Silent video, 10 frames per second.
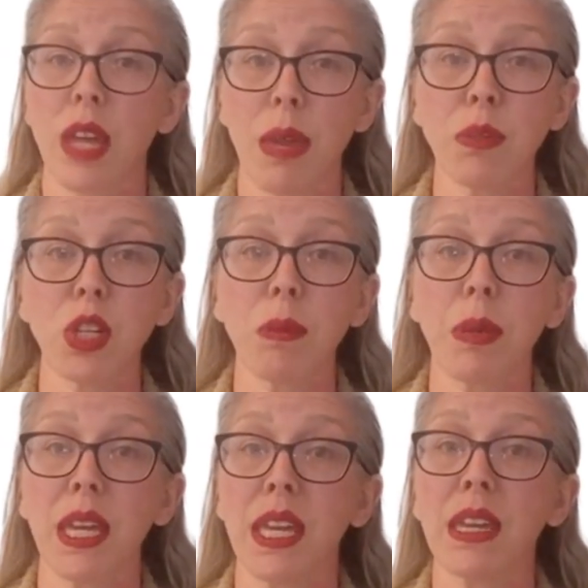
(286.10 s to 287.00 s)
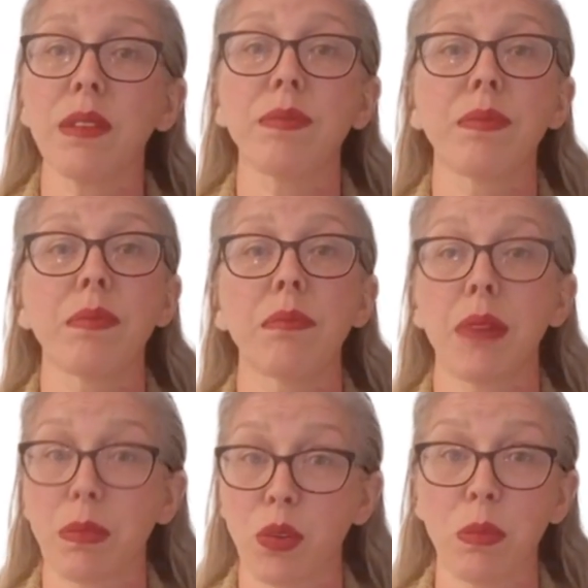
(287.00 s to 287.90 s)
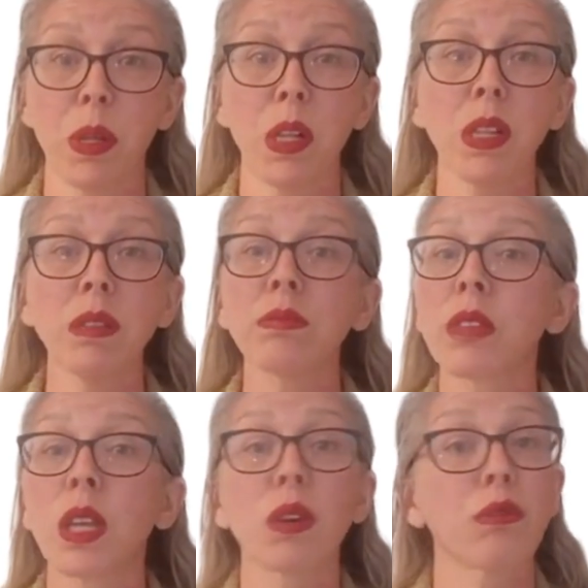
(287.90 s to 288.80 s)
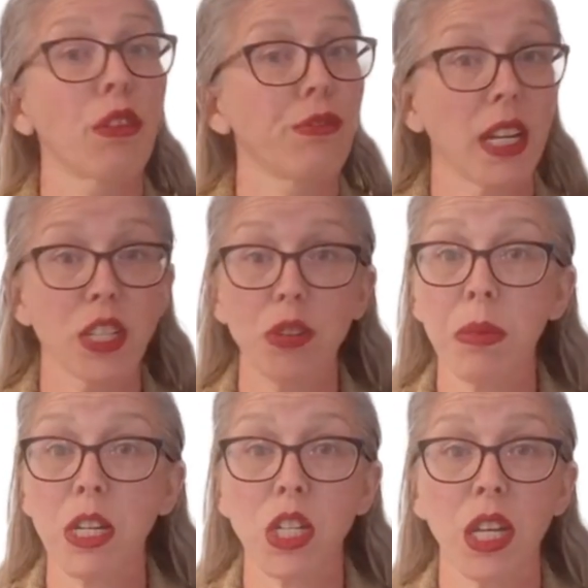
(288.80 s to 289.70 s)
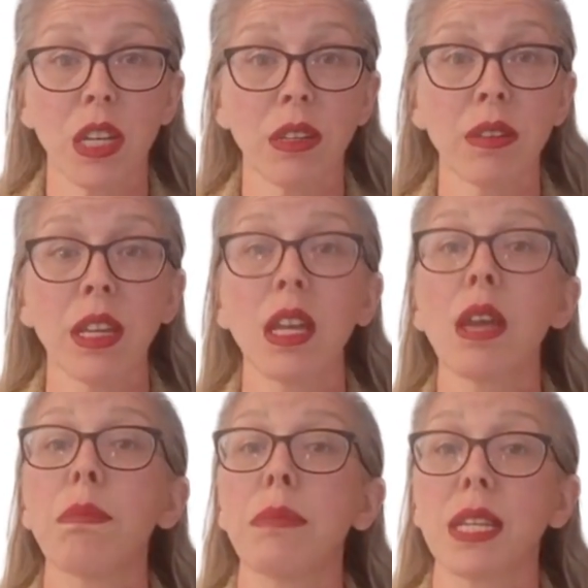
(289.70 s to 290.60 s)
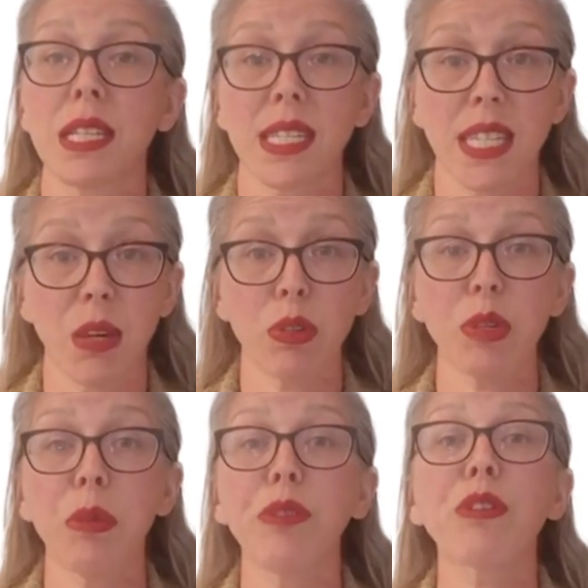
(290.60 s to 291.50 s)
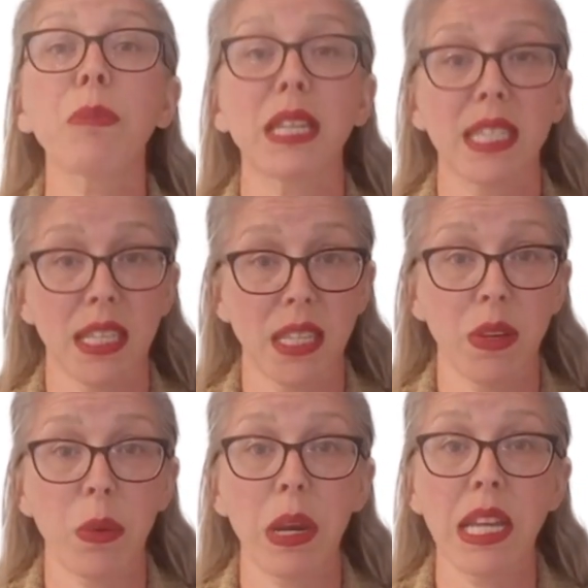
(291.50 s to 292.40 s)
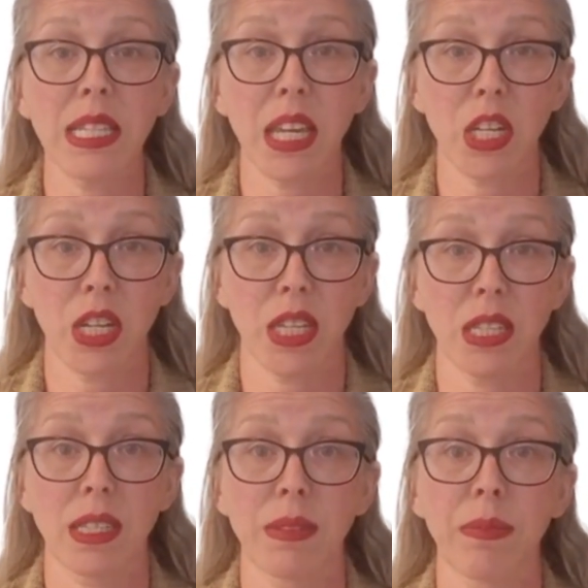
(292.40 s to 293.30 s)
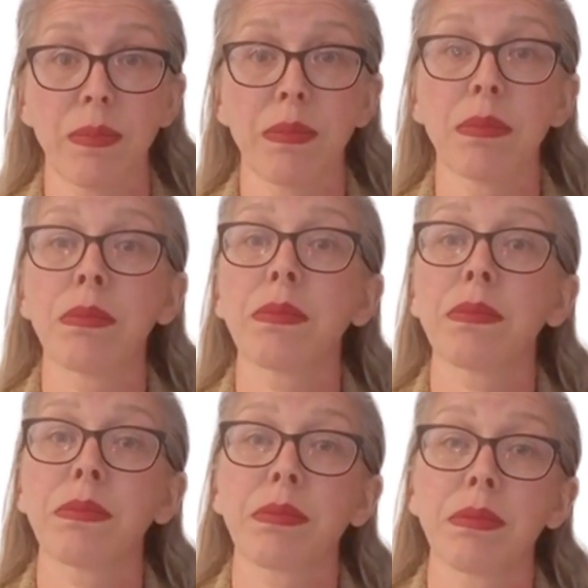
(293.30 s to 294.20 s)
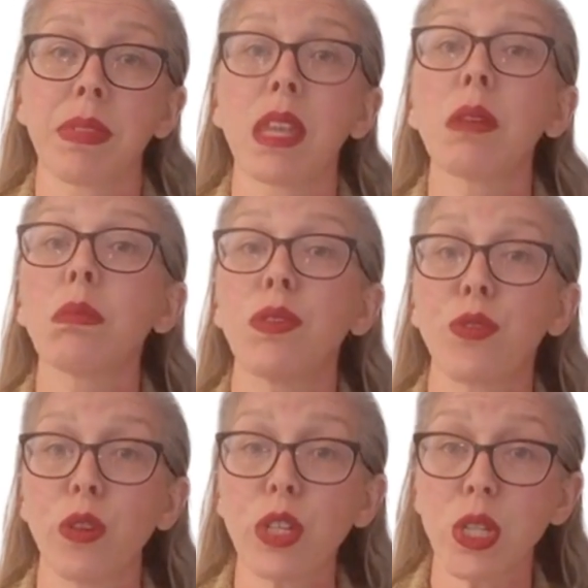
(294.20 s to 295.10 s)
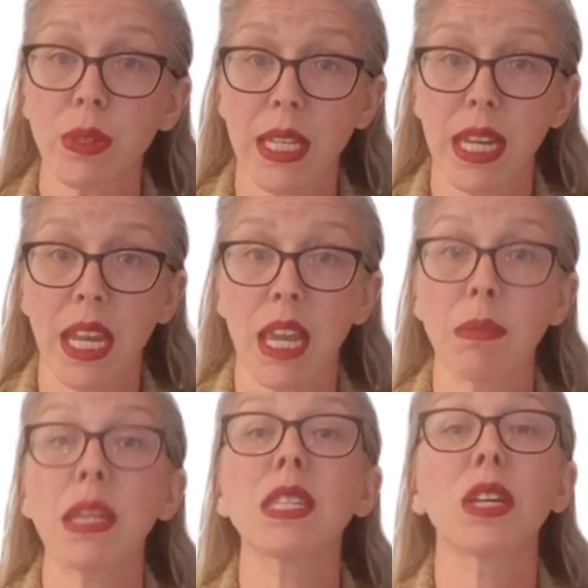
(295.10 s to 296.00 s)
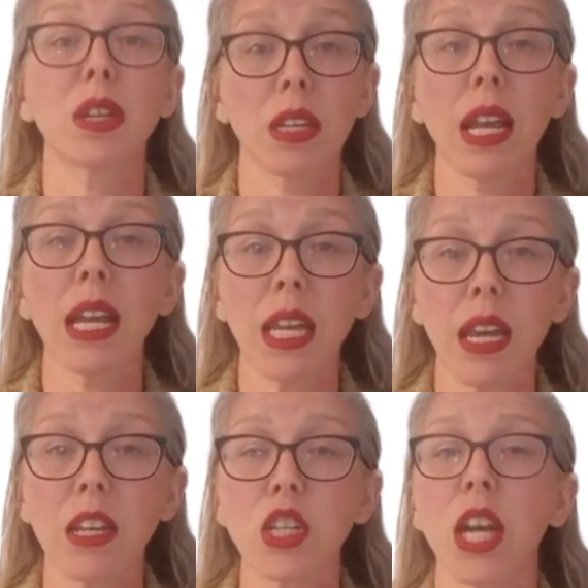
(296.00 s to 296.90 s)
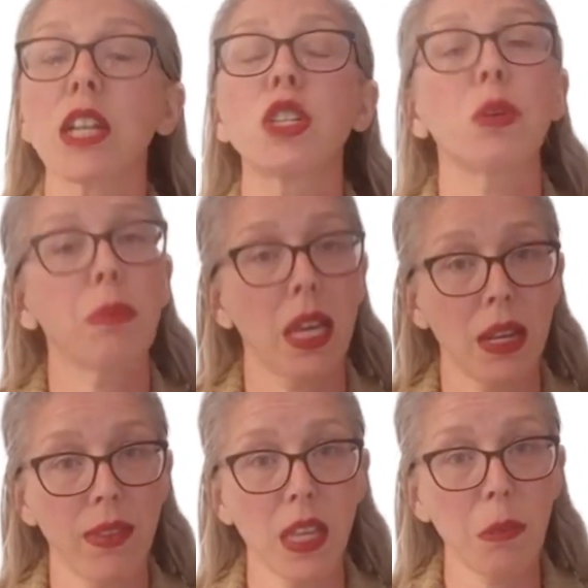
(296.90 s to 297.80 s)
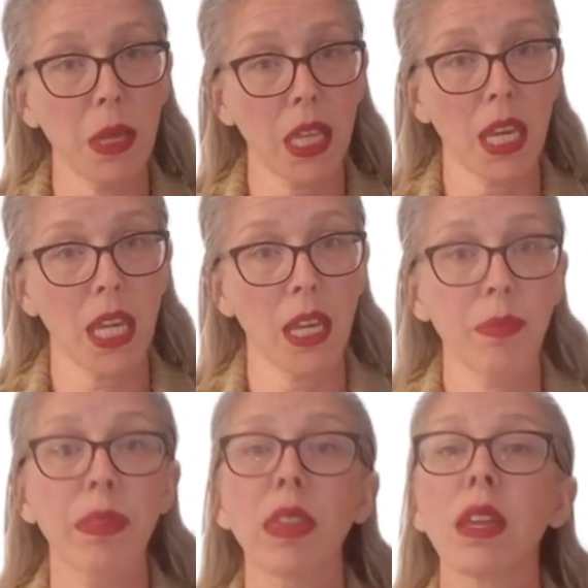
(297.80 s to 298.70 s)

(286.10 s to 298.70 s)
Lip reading: name should be memorable, reflect your mission, be distinguishable from existing organizations. Before choosing a name, it's a good idea to check domain availability,